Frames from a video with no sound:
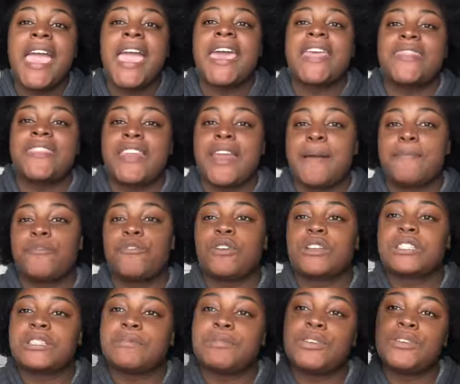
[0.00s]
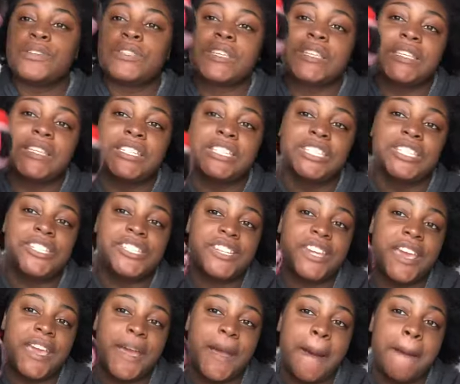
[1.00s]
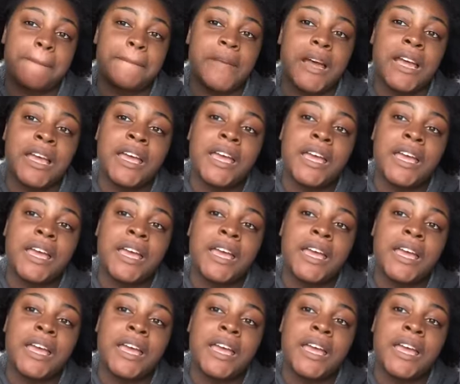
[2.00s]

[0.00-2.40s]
and then I'm going to be using this Jam